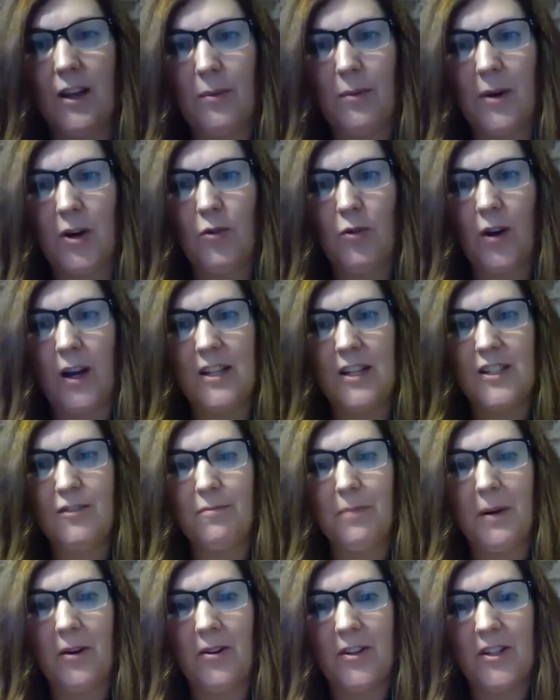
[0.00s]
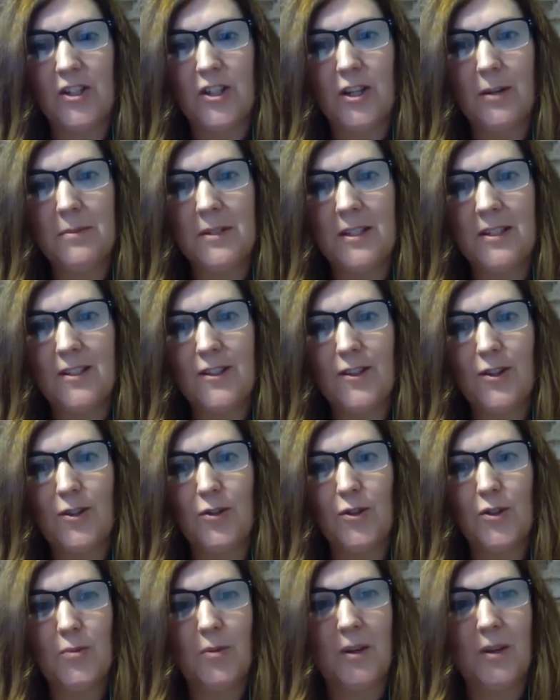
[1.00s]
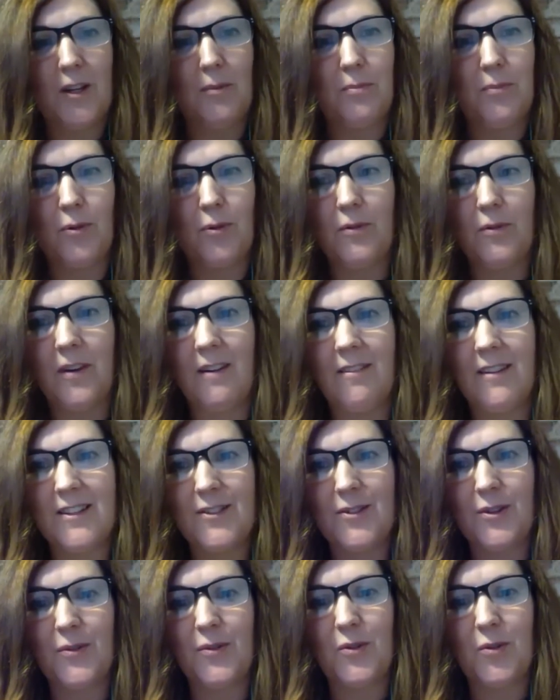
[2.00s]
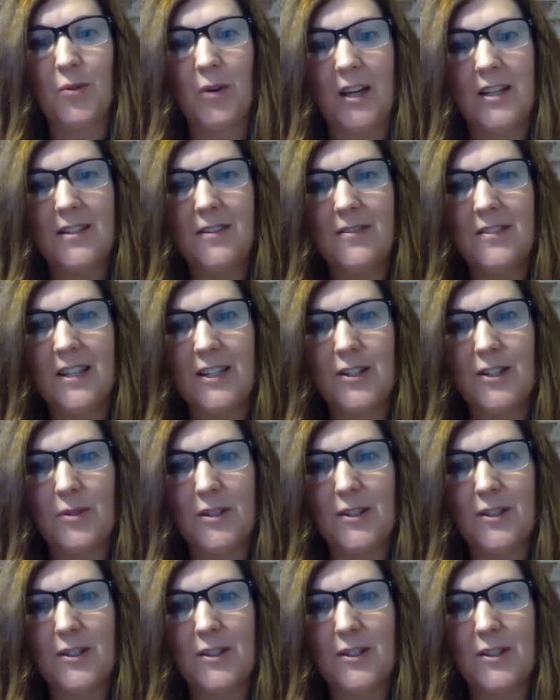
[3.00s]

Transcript: there were creative partnerships in schools where you brought various sort of creatives into a